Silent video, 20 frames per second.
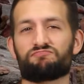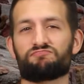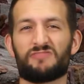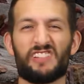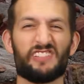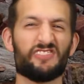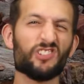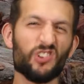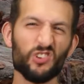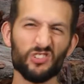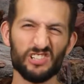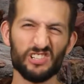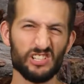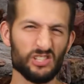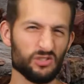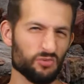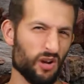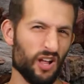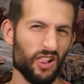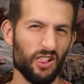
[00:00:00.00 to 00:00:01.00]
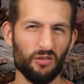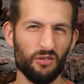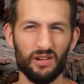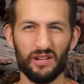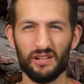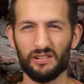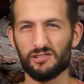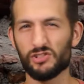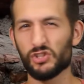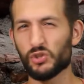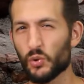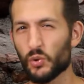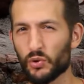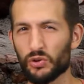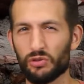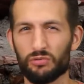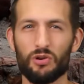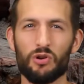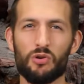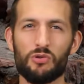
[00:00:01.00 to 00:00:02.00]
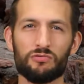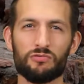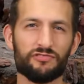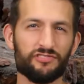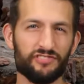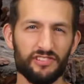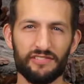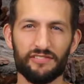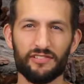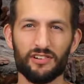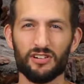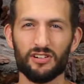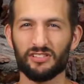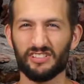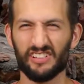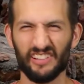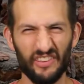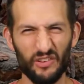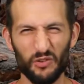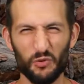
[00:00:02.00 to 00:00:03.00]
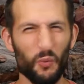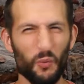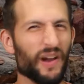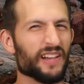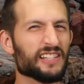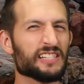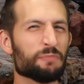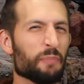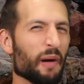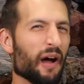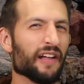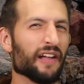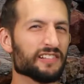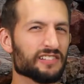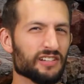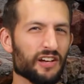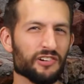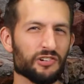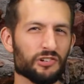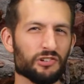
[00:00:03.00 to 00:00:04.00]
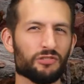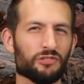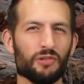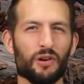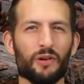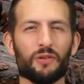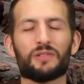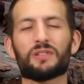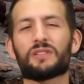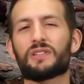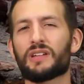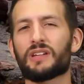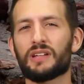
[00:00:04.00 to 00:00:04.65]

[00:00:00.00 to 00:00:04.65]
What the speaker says: Difficulty swallowing, sore throat, fever, those white spots on your throat.